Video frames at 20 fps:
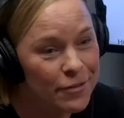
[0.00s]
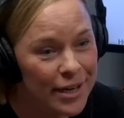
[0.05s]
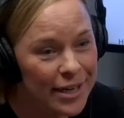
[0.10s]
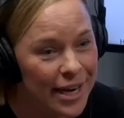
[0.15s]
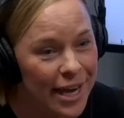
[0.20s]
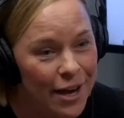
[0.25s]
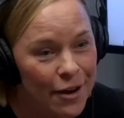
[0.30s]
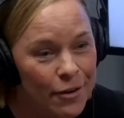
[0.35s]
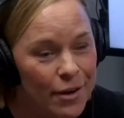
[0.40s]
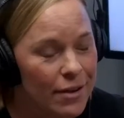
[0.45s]

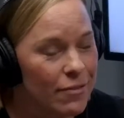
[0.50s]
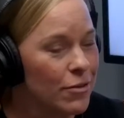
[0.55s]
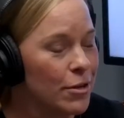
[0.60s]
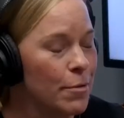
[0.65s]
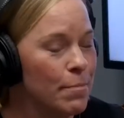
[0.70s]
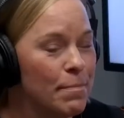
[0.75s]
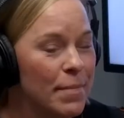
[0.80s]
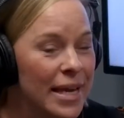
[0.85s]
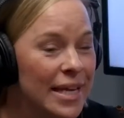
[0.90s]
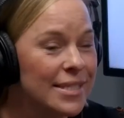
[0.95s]
now. I have an
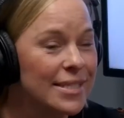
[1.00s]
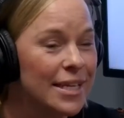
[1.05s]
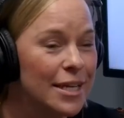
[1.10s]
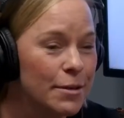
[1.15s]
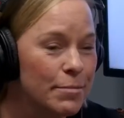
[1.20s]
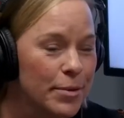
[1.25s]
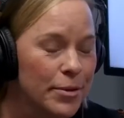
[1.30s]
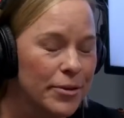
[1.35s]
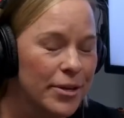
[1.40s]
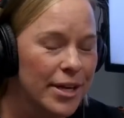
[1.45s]
amazing
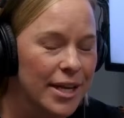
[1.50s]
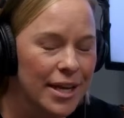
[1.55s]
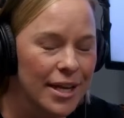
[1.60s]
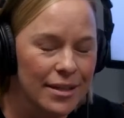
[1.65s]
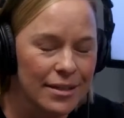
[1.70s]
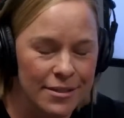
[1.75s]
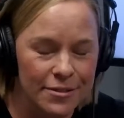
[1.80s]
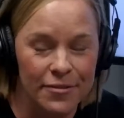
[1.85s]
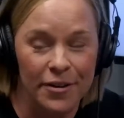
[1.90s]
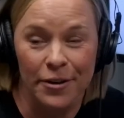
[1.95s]
community.
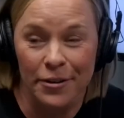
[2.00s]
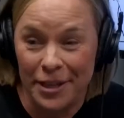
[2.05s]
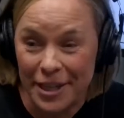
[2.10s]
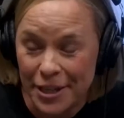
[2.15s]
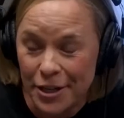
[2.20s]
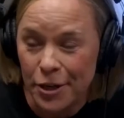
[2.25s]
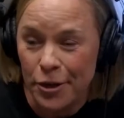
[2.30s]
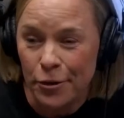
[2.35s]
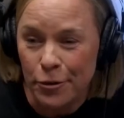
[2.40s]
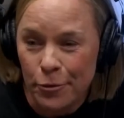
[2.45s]
It's fairly
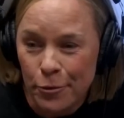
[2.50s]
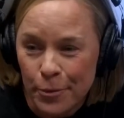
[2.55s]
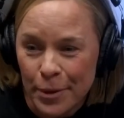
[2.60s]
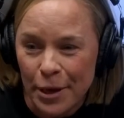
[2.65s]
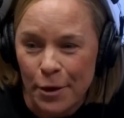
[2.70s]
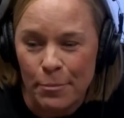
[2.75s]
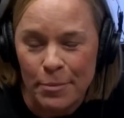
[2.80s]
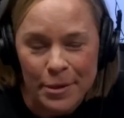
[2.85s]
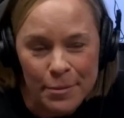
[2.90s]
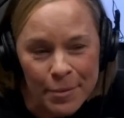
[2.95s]
new. We
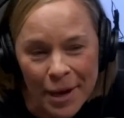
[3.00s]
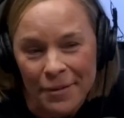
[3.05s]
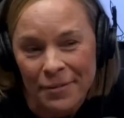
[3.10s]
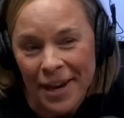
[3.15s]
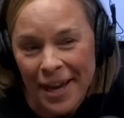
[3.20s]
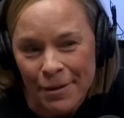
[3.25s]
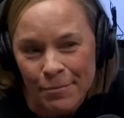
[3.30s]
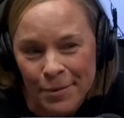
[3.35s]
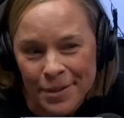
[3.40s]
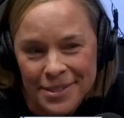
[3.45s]
opened about
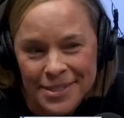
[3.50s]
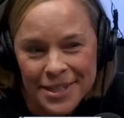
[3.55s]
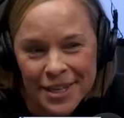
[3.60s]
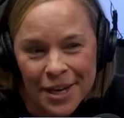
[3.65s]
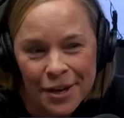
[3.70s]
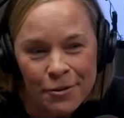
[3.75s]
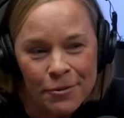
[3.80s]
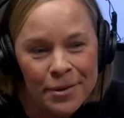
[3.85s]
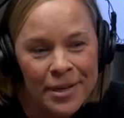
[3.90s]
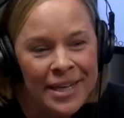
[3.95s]
9 months
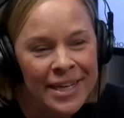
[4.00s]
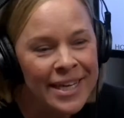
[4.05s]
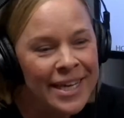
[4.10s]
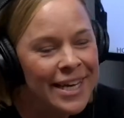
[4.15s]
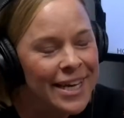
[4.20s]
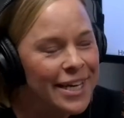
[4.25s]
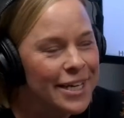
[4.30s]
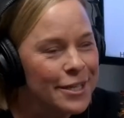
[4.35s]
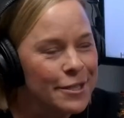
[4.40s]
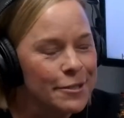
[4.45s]
ago
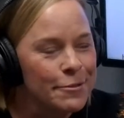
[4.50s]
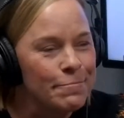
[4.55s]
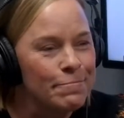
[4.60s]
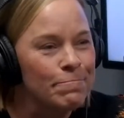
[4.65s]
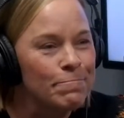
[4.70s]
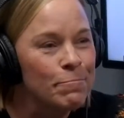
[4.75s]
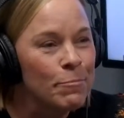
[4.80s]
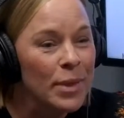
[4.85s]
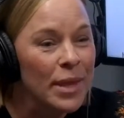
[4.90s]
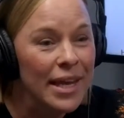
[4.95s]

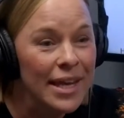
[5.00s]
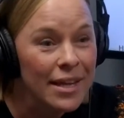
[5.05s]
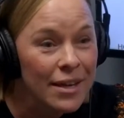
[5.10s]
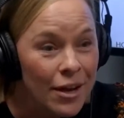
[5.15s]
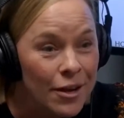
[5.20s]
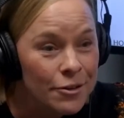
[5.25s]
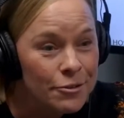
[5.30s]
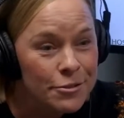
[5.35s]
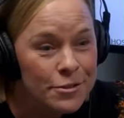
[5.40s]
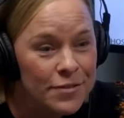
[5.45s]
in
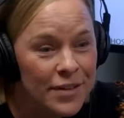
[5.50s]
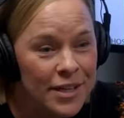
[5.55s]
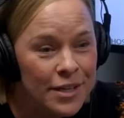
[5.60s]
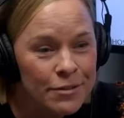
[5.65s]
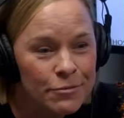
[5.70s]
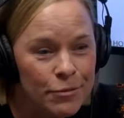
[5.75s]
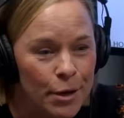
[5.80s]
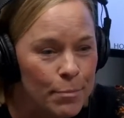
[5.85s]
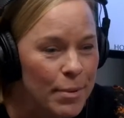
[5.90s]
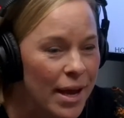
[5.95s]
Huntersville,
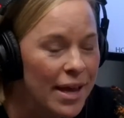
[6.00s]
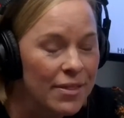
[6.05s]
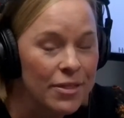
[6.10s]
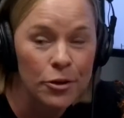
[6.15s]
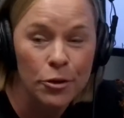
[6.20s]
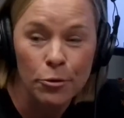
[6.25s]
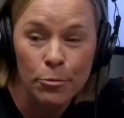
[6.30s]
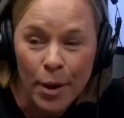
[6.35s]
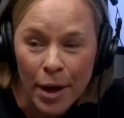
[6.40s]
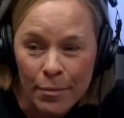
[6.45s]
right behind the
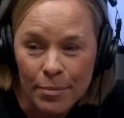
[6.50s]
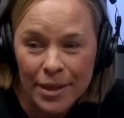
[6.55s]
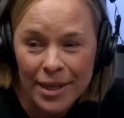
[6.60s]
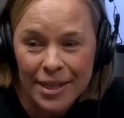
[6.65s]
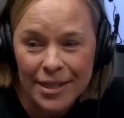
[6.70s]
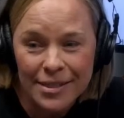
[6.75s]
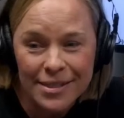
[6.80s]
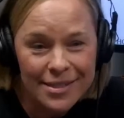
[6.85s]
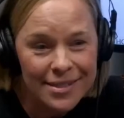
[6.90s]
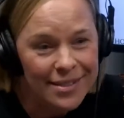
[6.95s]
new
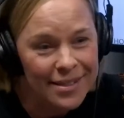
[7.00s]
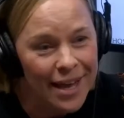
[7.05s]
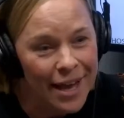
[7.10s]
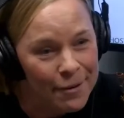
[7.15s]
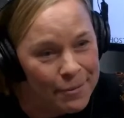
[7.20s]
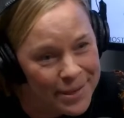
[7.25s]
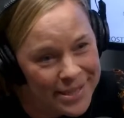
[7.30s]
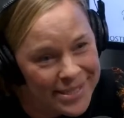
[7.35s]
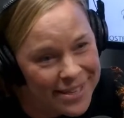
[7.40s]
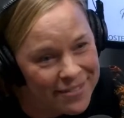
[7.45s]
Publix,
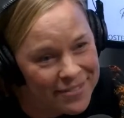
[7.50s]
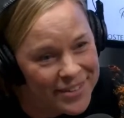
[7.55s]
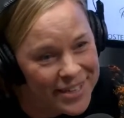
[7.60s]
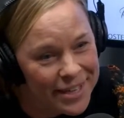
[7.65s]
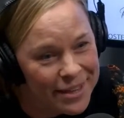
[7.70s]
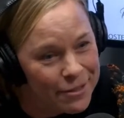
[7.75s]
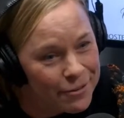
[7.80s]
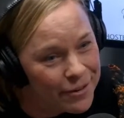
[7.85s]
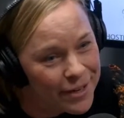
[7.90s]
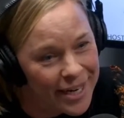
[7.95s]
Highway
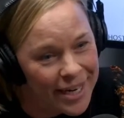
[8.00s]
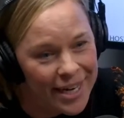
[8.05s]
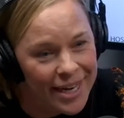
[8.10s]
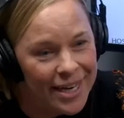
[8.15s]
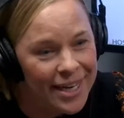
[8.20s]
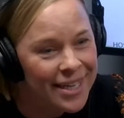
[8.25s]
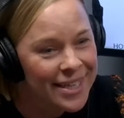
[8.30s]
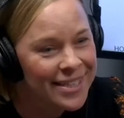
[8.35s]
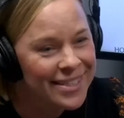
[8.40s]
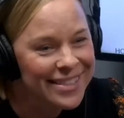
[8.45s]

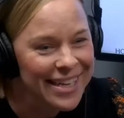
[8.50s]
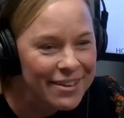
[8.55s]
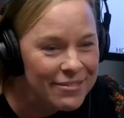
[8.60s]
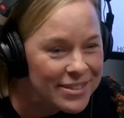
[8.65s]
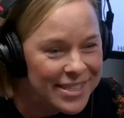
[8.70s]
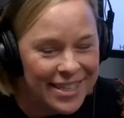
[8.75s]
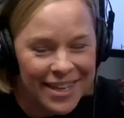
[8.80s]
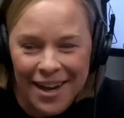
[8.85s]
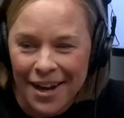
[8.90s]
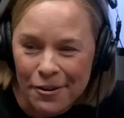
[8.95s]
73,
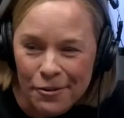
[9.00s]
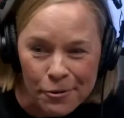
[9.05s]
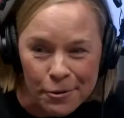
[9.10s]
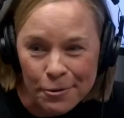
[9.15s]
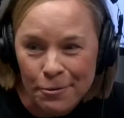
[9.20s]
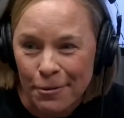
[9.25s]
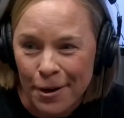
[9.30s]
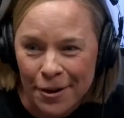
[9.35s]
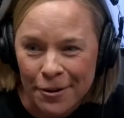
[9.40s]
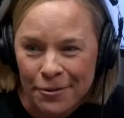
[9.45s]
Davidson Concord
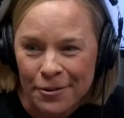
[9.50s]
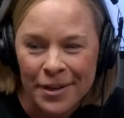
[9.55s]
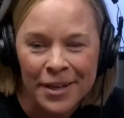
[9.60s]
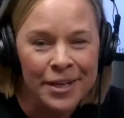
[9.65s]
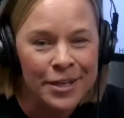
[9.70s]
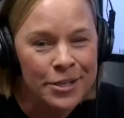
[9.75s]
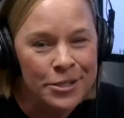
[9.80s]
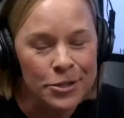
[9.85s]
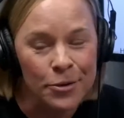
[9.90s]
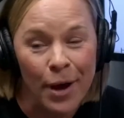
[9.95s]
Road.
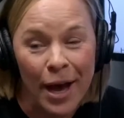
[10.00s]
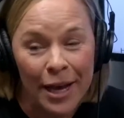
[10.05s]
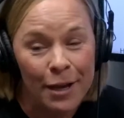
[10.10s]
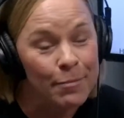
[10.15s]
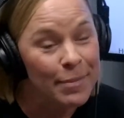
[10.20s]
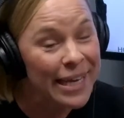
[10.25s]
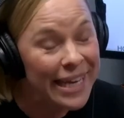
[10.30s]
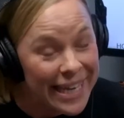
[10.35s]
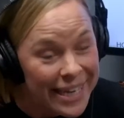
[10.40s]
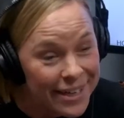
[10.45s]
So I am
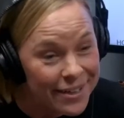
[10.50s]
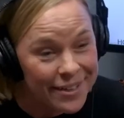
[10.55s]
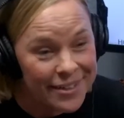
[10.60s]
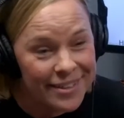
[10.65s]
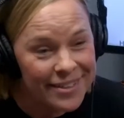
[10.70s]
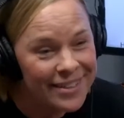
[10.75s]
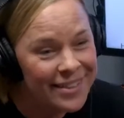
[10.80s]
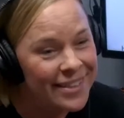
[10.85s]
here